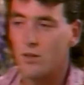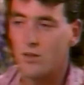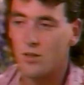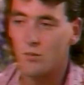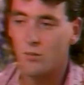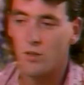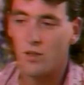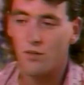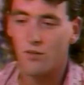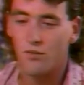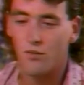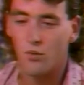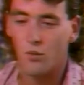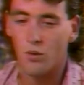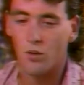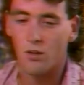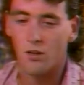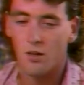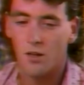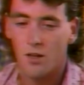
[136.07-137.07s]
to me
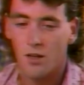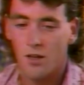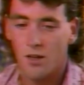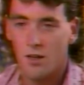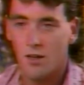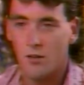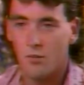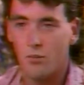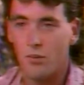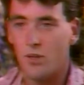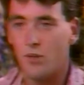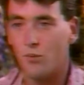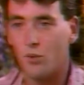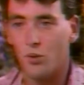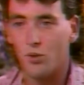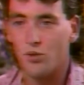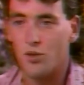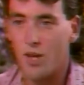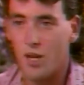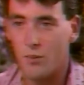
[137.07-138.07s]
for being
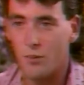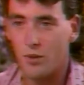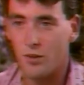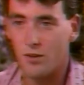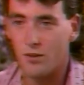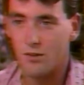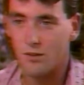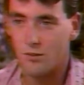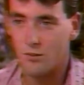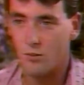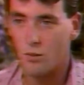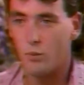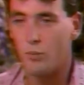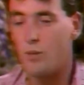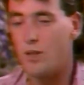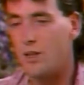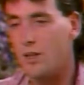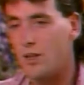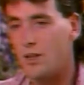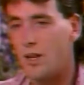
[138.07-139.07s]
world champion or
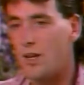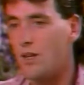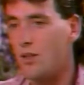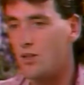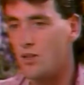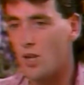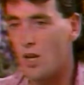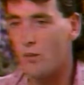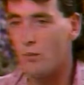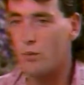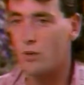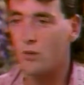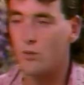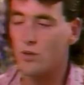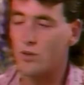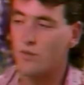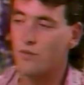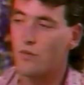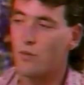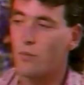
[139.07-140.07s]
being Canadian champion. It
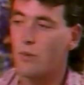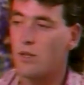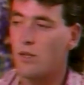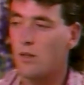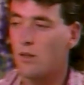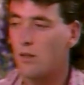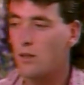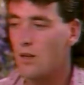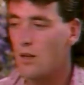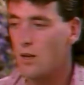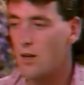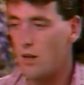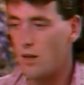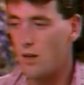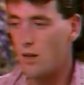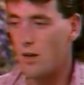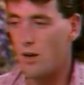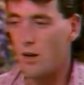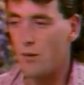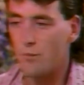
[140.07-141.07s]
was for being
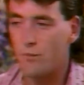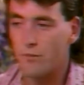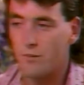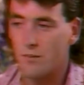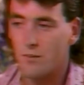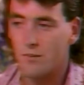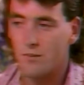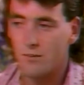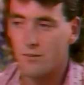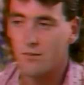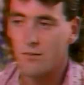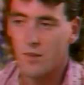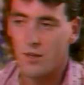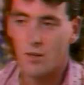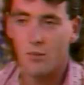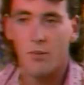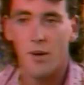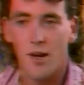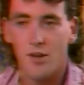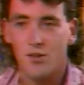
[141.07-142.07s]
an
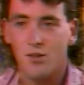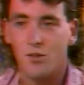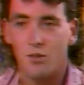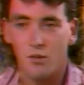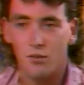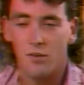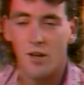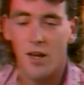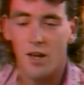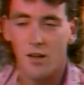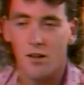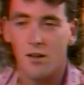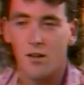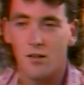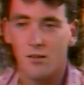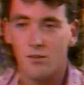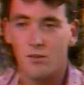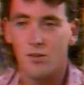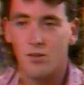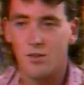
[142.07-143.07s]
ambassador of Canada,
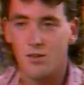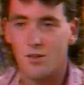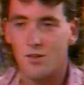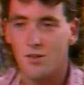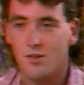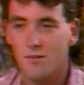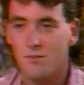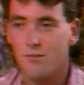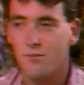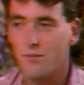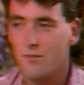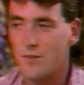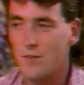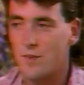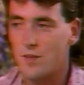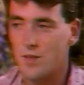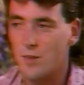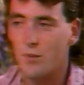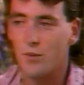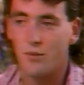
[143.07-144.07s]
which is
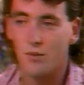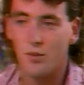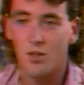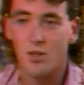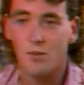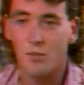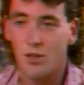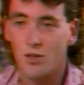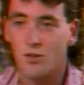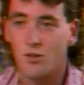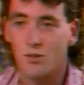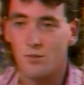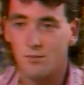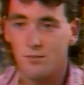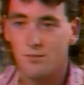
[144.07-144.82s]
something very special.